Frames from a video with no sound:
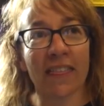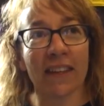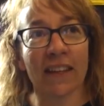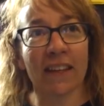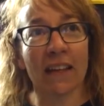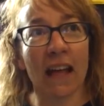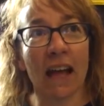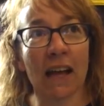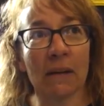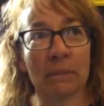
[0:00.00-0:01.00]
I think
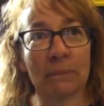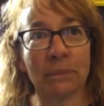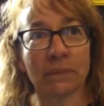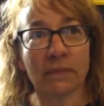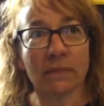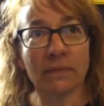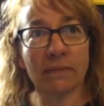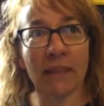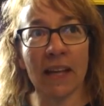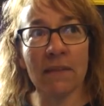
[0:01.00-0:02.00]
in
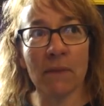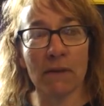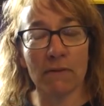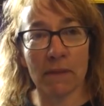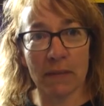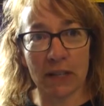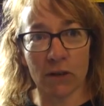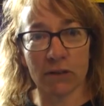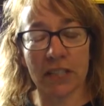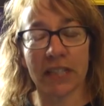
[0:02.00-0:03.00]
my family
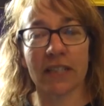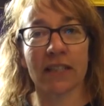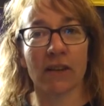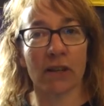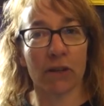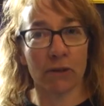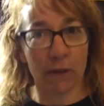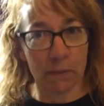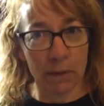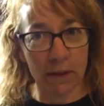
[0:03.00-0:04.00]
context that I
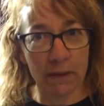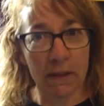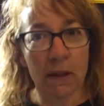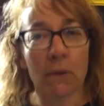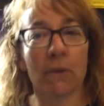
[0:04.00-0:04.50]
grew up with,